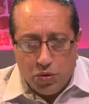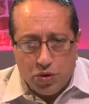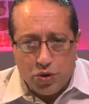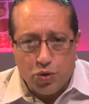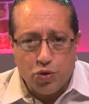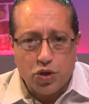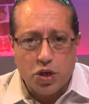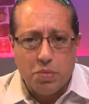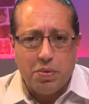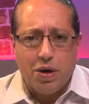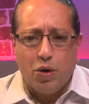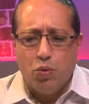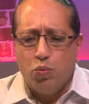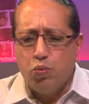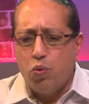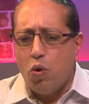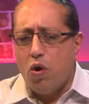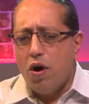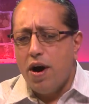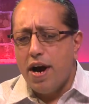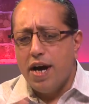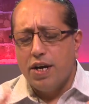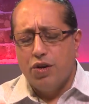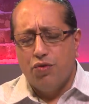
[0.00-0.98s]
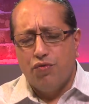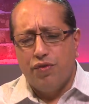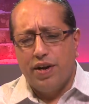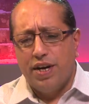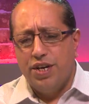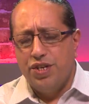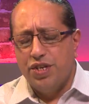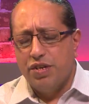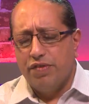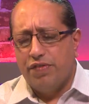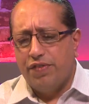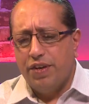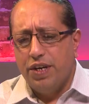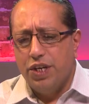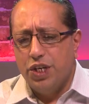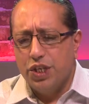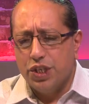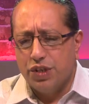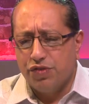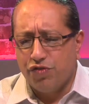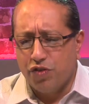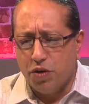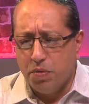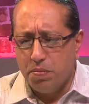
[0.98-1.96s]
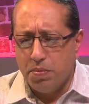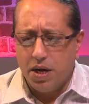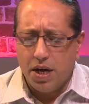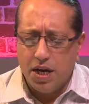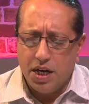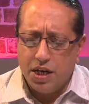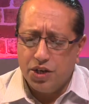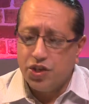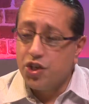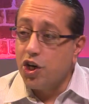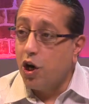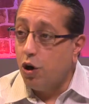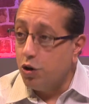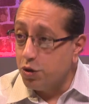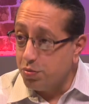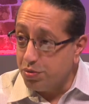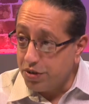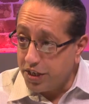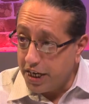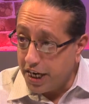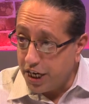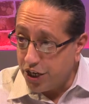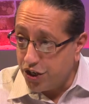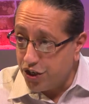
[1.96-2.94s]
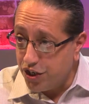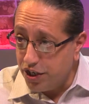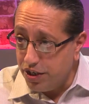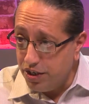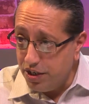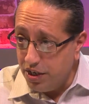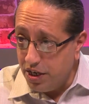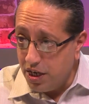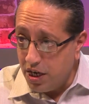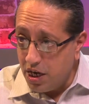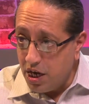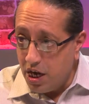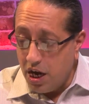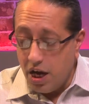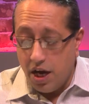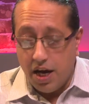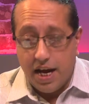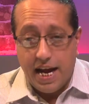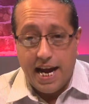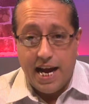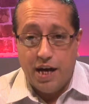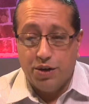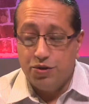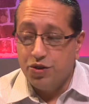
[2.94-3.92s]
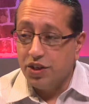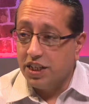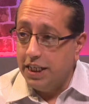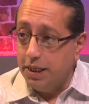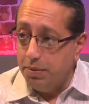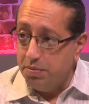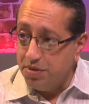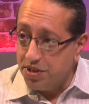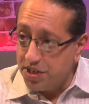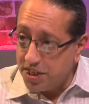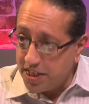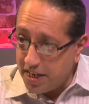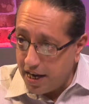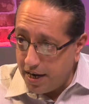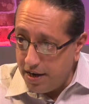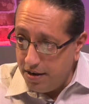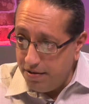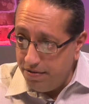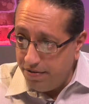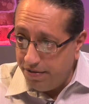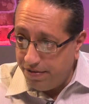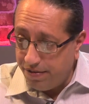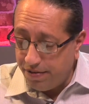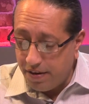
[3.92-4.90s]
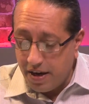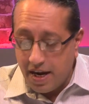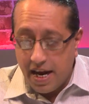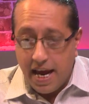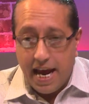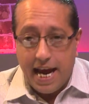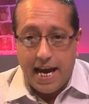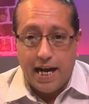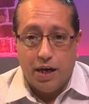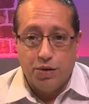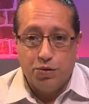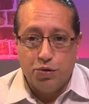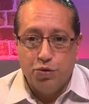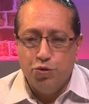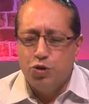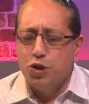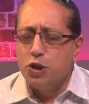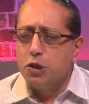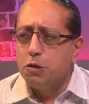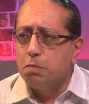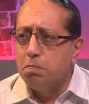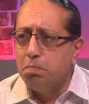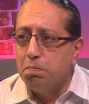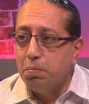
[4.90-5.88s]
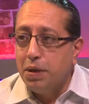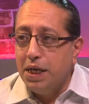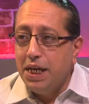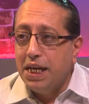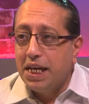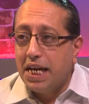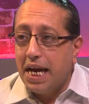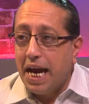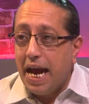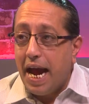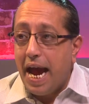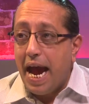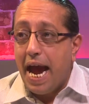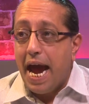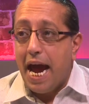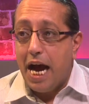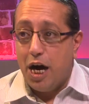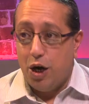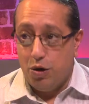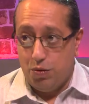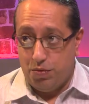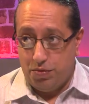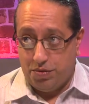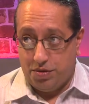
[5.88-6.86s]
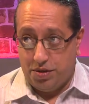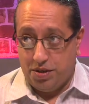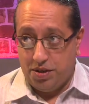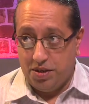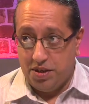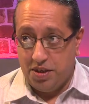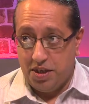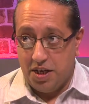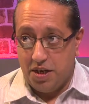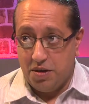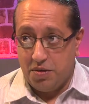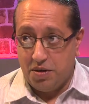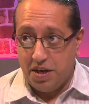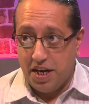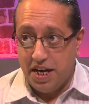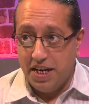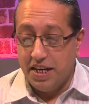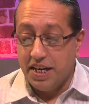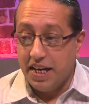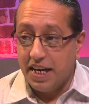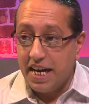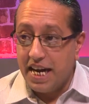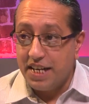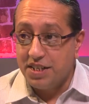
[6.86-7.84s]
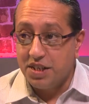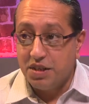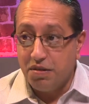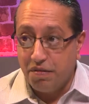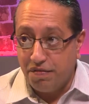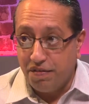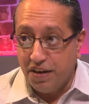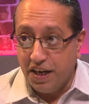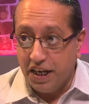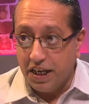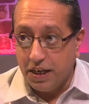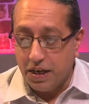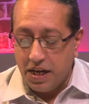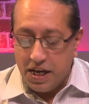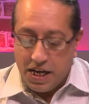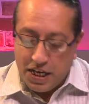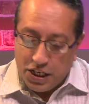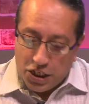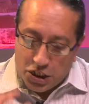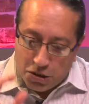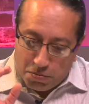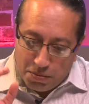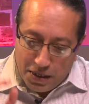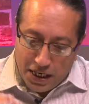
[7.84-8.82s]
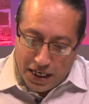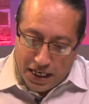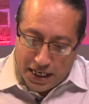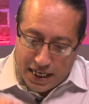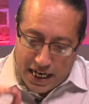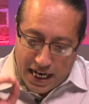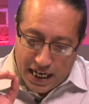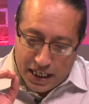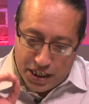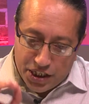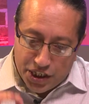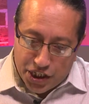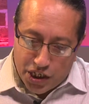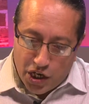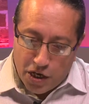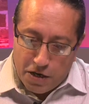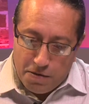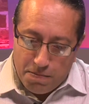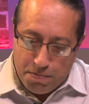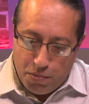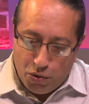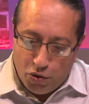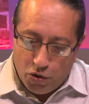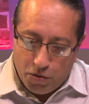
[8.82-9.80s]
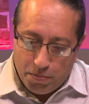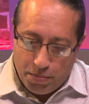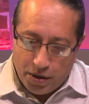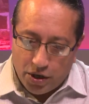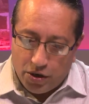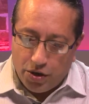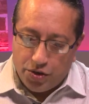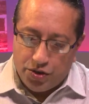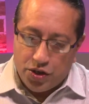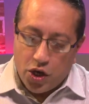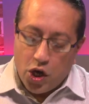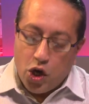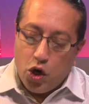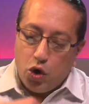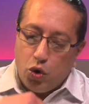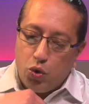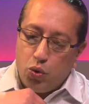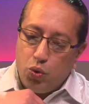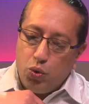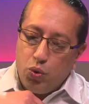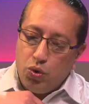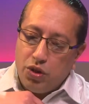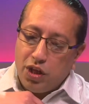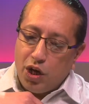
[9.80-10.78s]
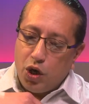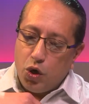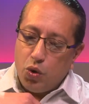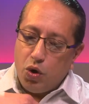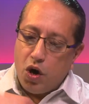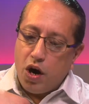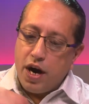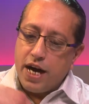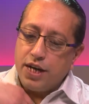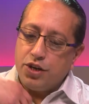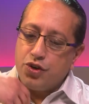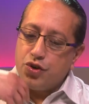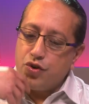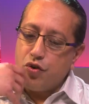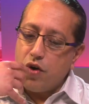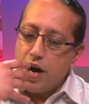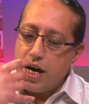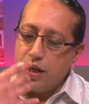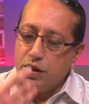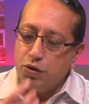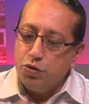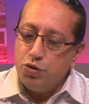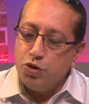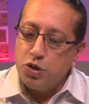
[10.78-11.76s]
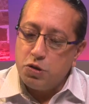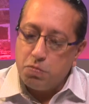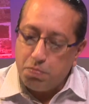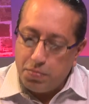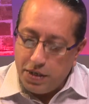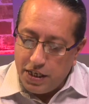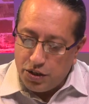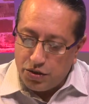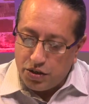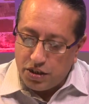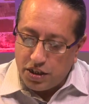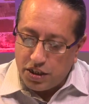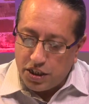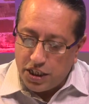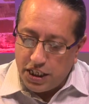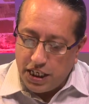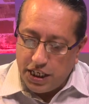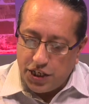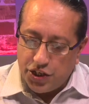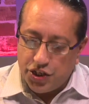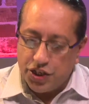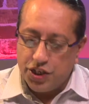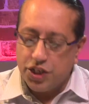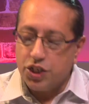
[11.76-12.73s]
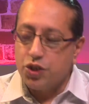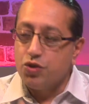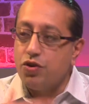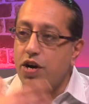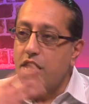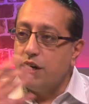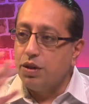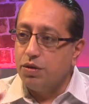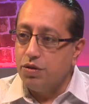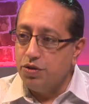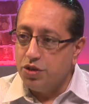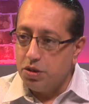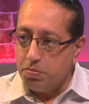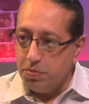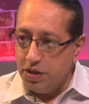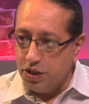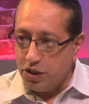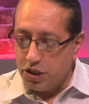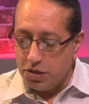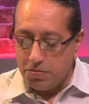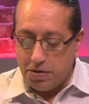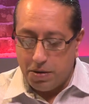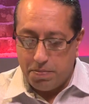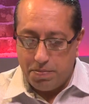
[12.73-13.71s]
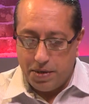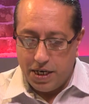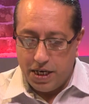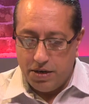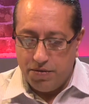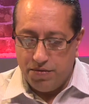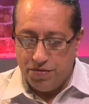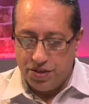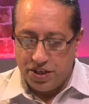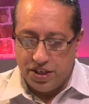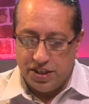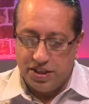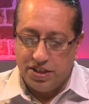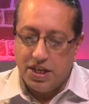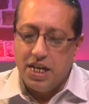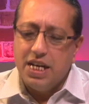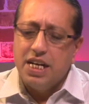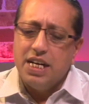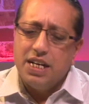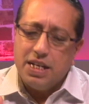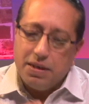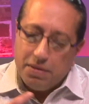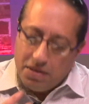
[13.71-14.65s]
We'll talk about a wide range of things, from child protection, how to keep safe, how to speak out. Okay, now that's the thing. Speaking out is so important, because although I tried to speak to the teachers, tried to speak to my parents, and